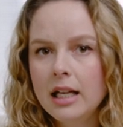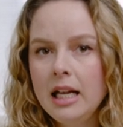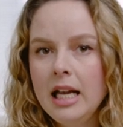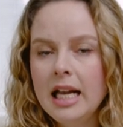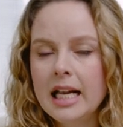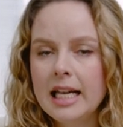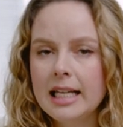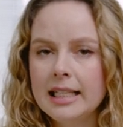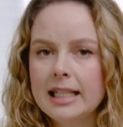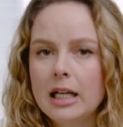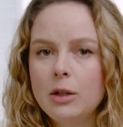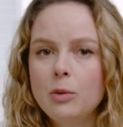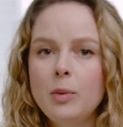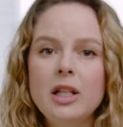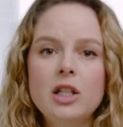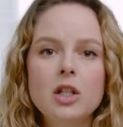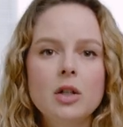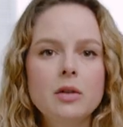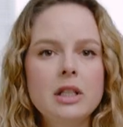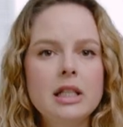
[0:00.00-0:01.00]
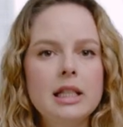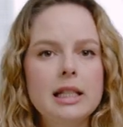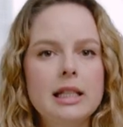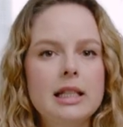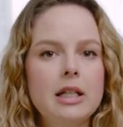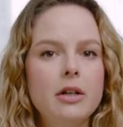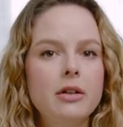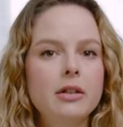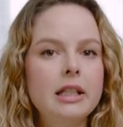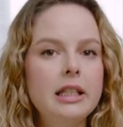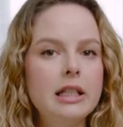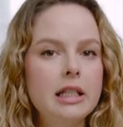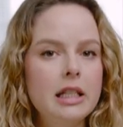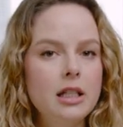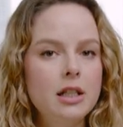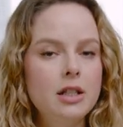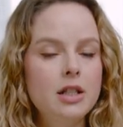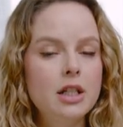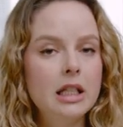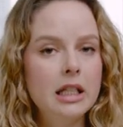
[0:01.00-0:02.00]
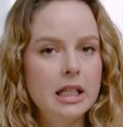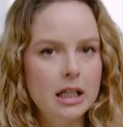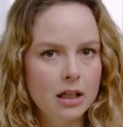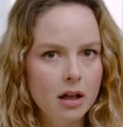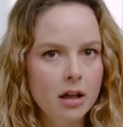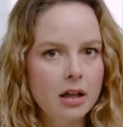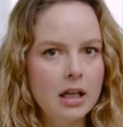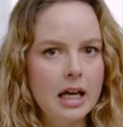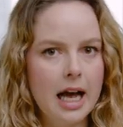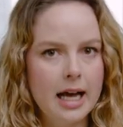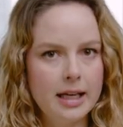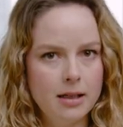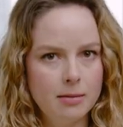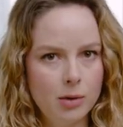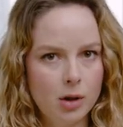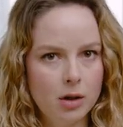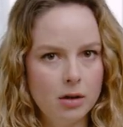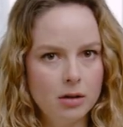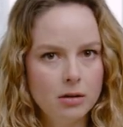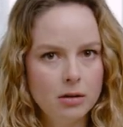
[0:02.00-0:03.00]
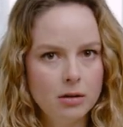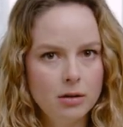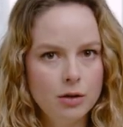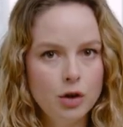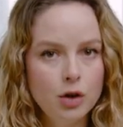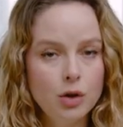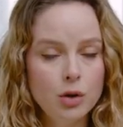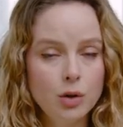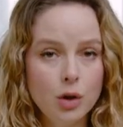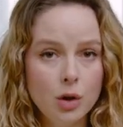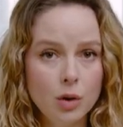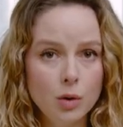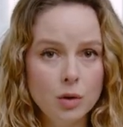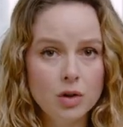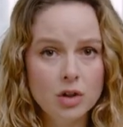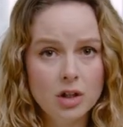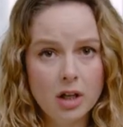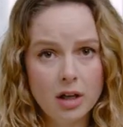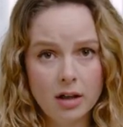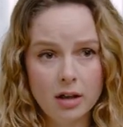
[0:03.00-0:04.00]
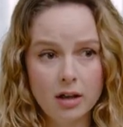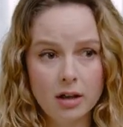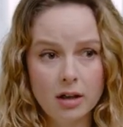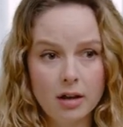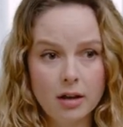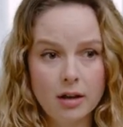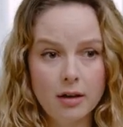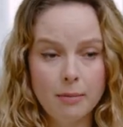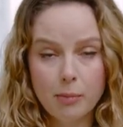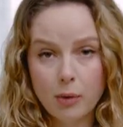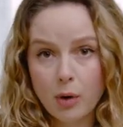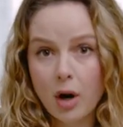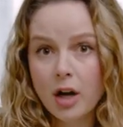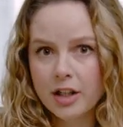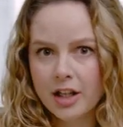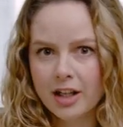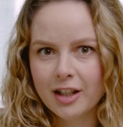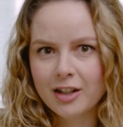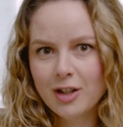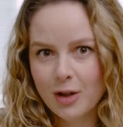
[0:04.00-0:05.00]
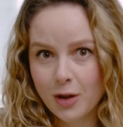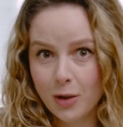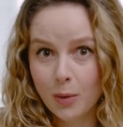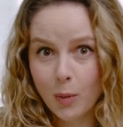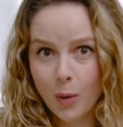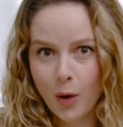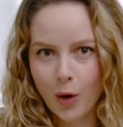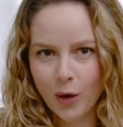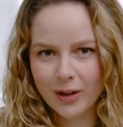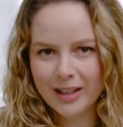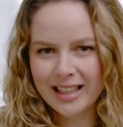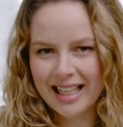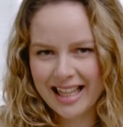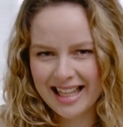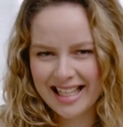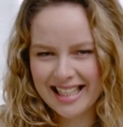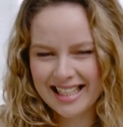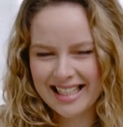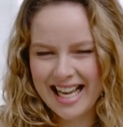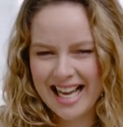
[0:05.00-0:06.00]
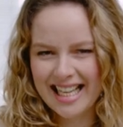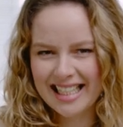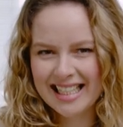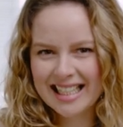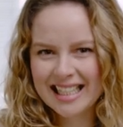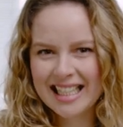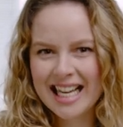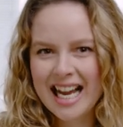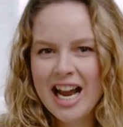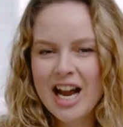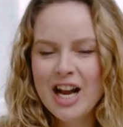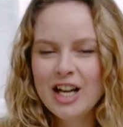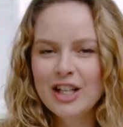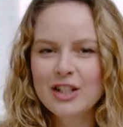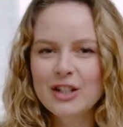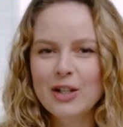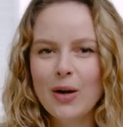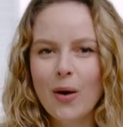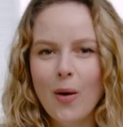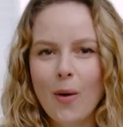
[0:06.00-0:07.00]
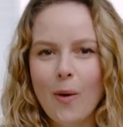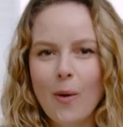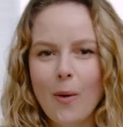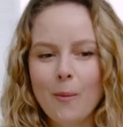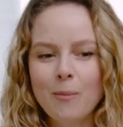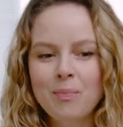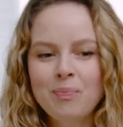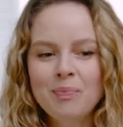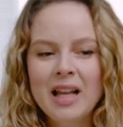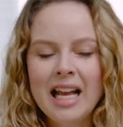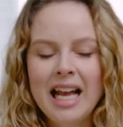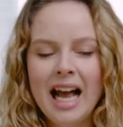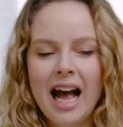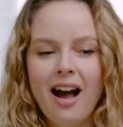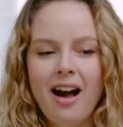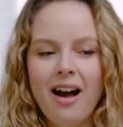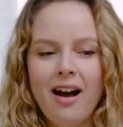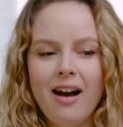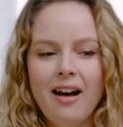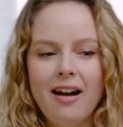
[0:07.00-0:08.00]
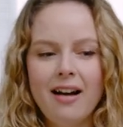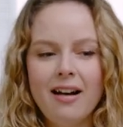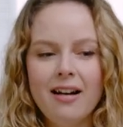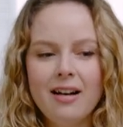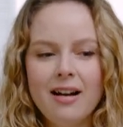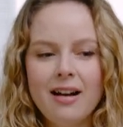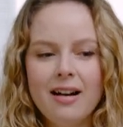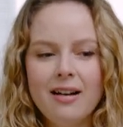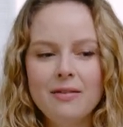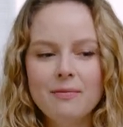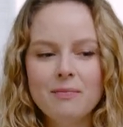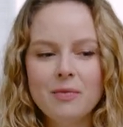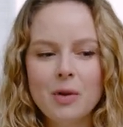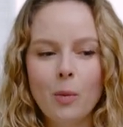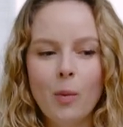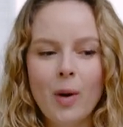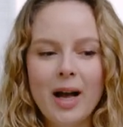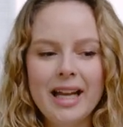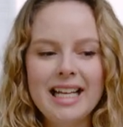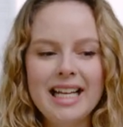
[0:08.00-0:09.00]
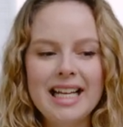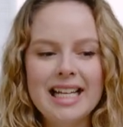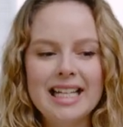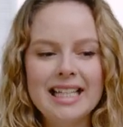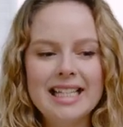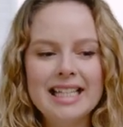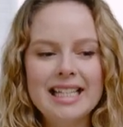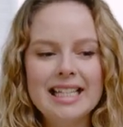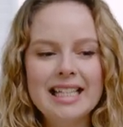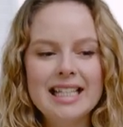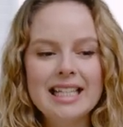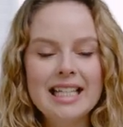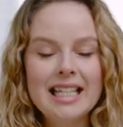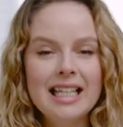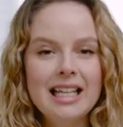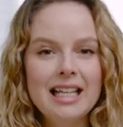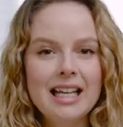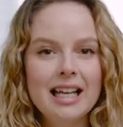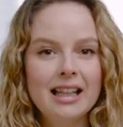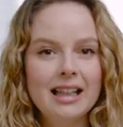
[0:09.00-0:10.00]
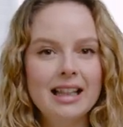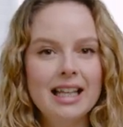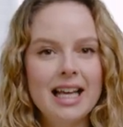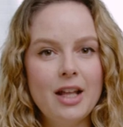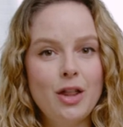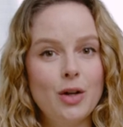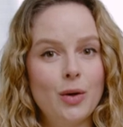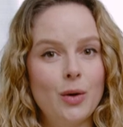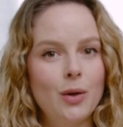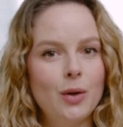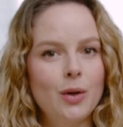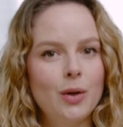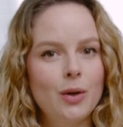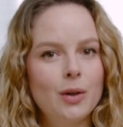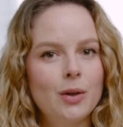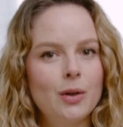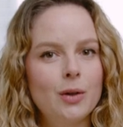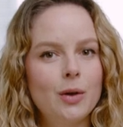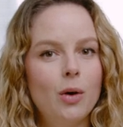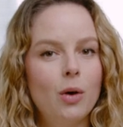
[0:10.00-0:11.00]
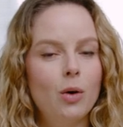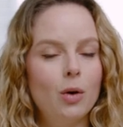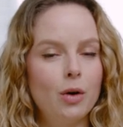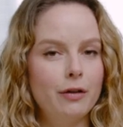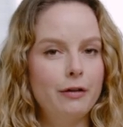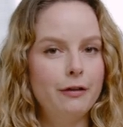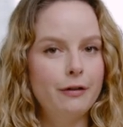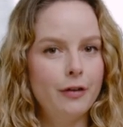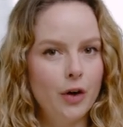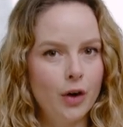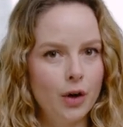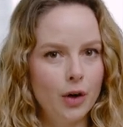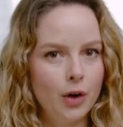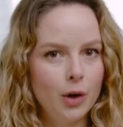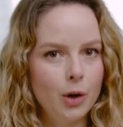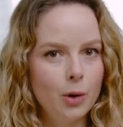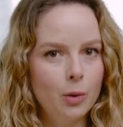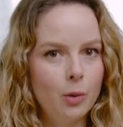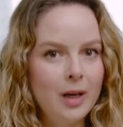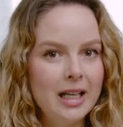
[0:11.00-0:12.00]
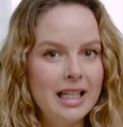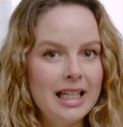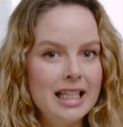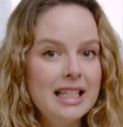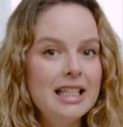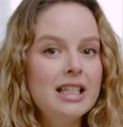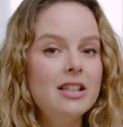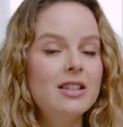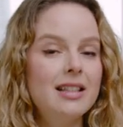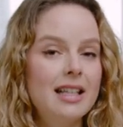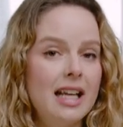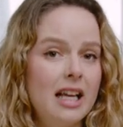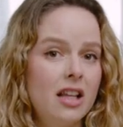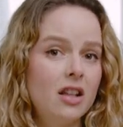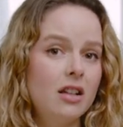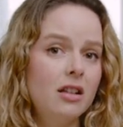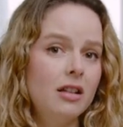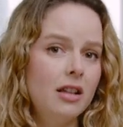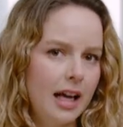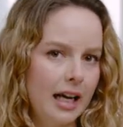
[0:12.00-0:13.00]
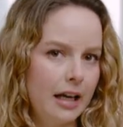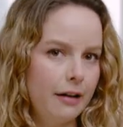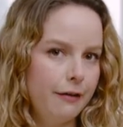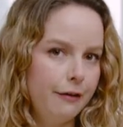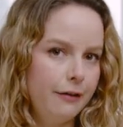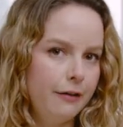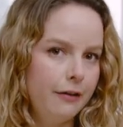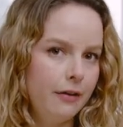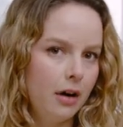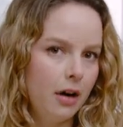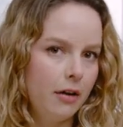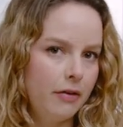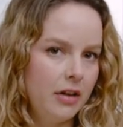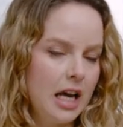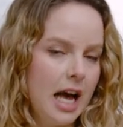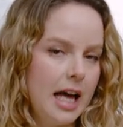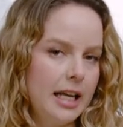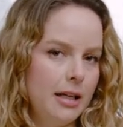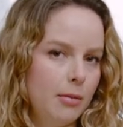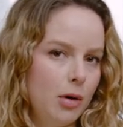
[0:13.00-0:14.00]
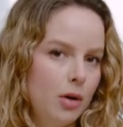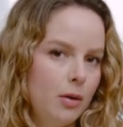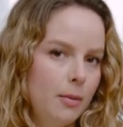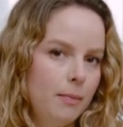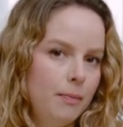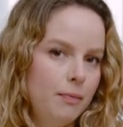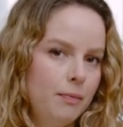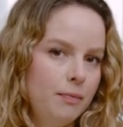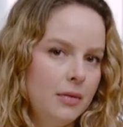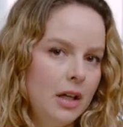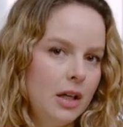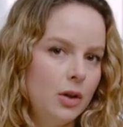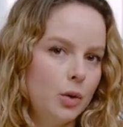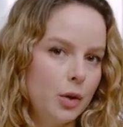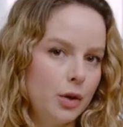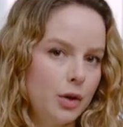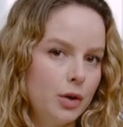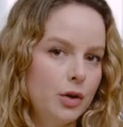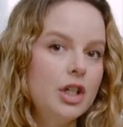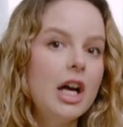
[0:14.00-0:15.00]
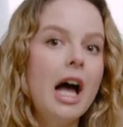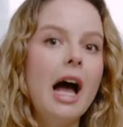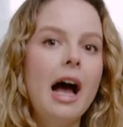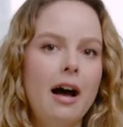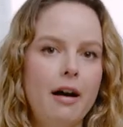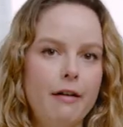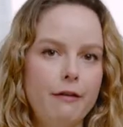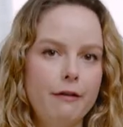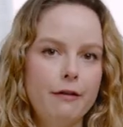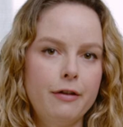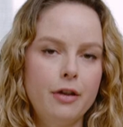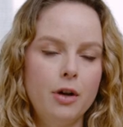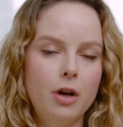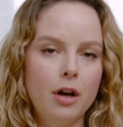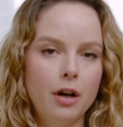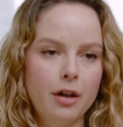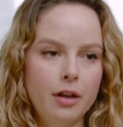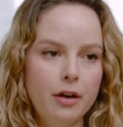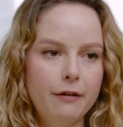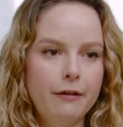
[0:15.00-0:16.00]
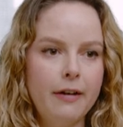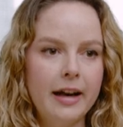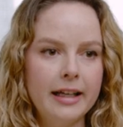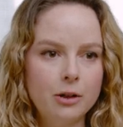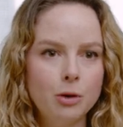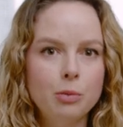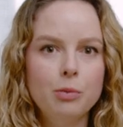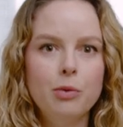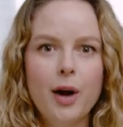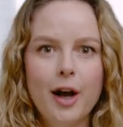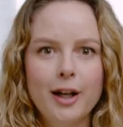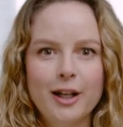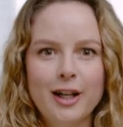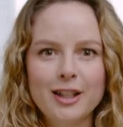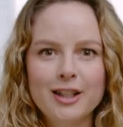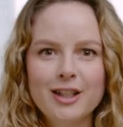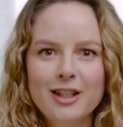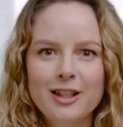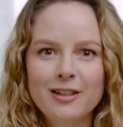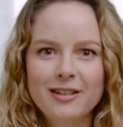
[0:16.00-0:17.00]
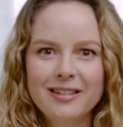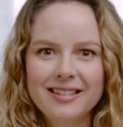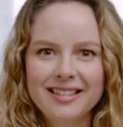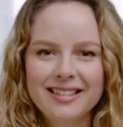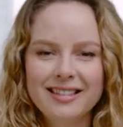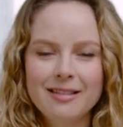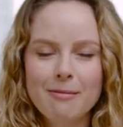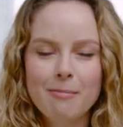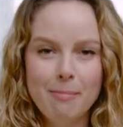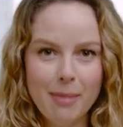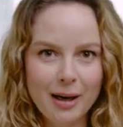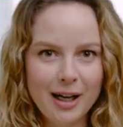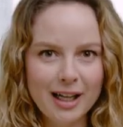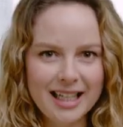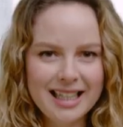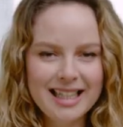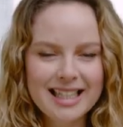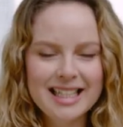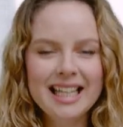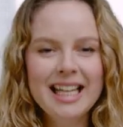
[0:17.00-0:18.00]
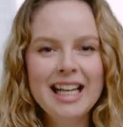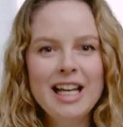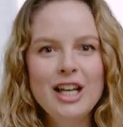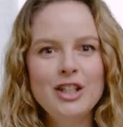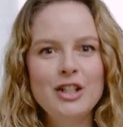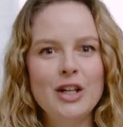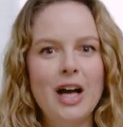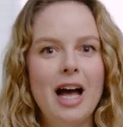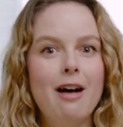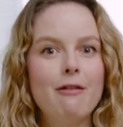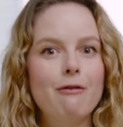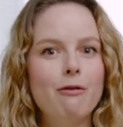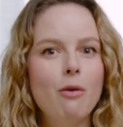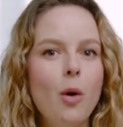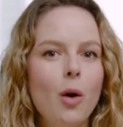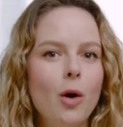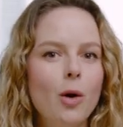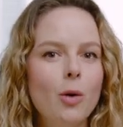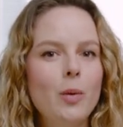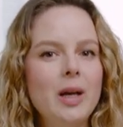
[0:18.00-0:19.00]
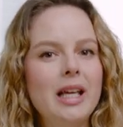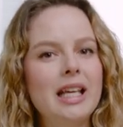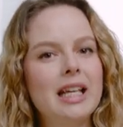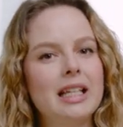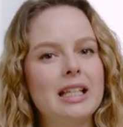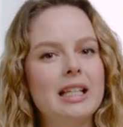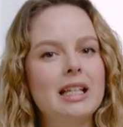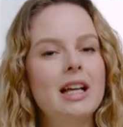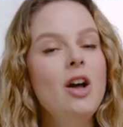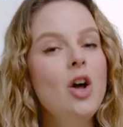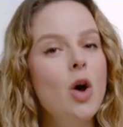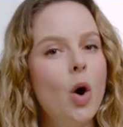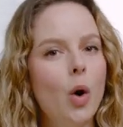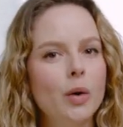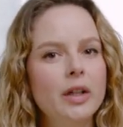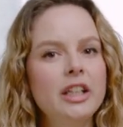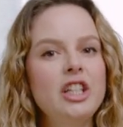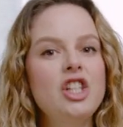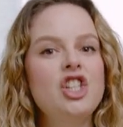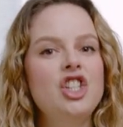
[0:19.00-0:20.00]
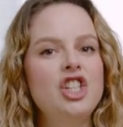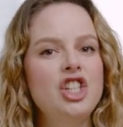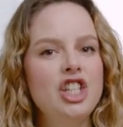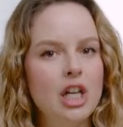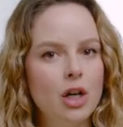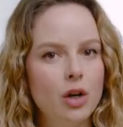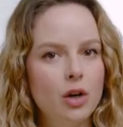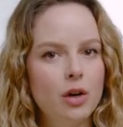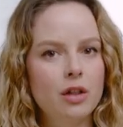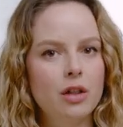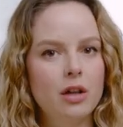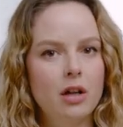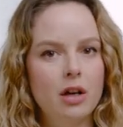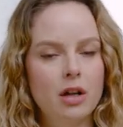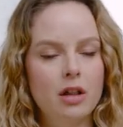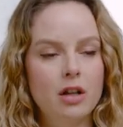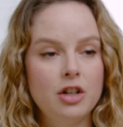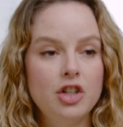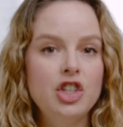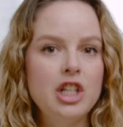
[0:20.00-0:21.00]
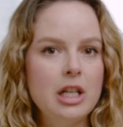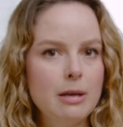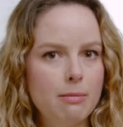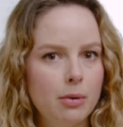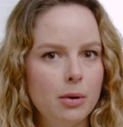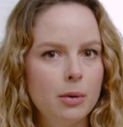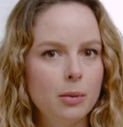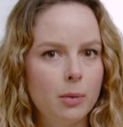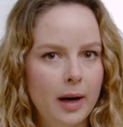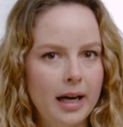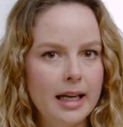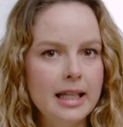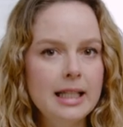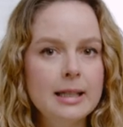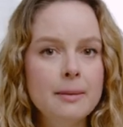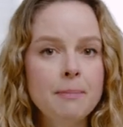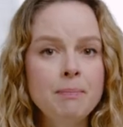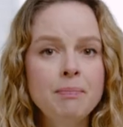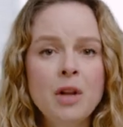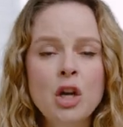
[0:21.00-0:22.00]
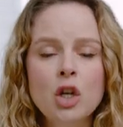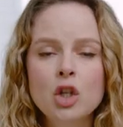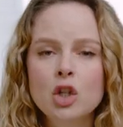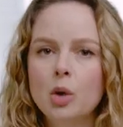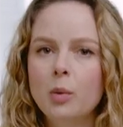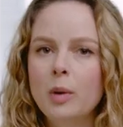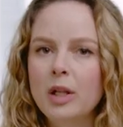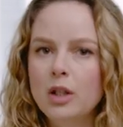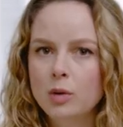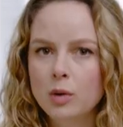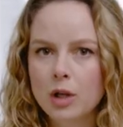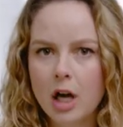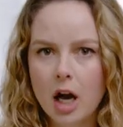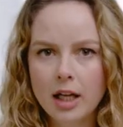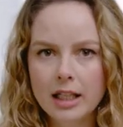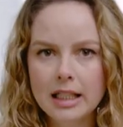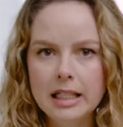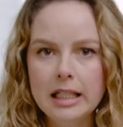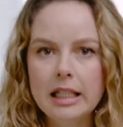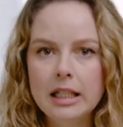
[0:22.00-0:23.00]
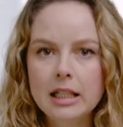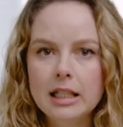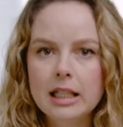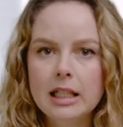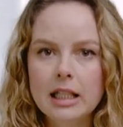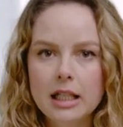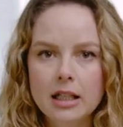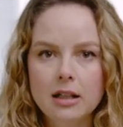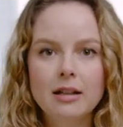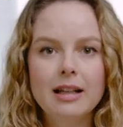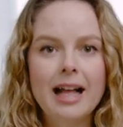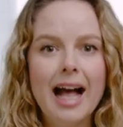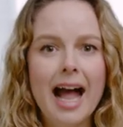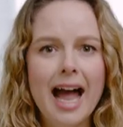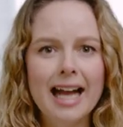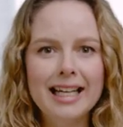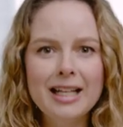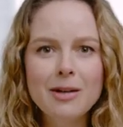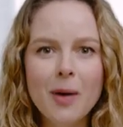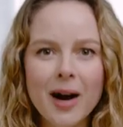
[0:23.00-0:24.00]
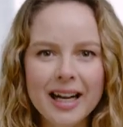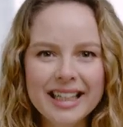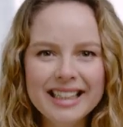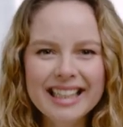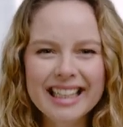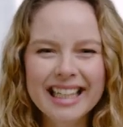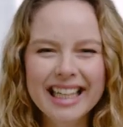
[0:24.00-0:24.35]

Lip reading: is that we don't necessarily need to kill the animal to use the product, the wool in this case. So when it's leather or fur, we need to take the life of the animal in order to have the final product. But to have wool, we can only shear the sheep, right? So we do not need to kill anyone